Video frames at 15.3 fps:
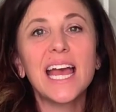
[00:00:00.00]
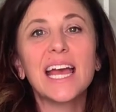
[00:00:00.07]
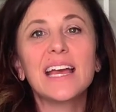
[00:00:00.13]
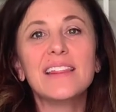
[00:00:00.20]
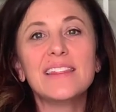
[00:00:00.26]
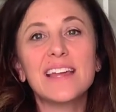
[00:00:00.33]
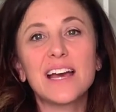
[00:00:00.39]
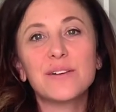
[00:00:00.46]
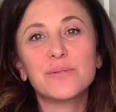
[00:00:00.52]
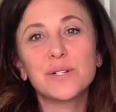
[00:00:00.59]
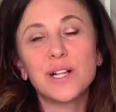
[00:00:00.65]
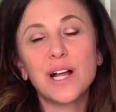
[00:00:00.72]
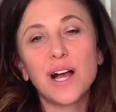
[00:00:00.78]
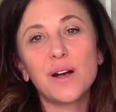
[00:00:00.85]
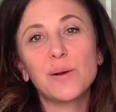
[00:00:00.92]
and that
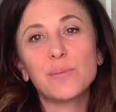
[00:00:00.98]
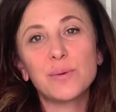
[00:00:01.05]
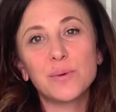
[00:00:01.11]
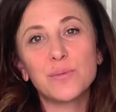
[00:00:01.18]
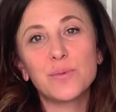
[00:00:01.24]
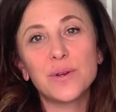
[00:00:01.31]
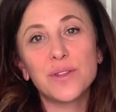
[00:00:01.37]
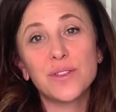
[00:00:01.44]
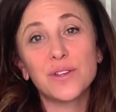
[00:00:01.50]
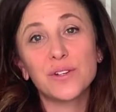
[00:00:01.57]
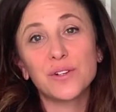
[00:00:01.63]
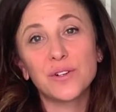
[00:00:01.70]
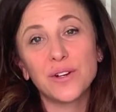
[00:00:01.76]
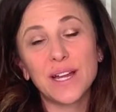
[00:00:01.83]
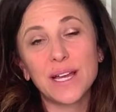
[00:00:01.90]
will help with
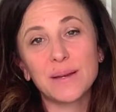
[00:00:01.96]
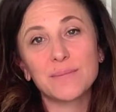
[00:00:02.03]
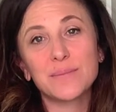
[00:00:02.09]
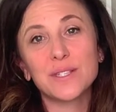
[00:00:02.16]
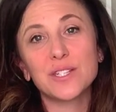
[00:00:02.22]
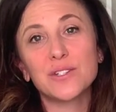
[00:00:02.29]
cramps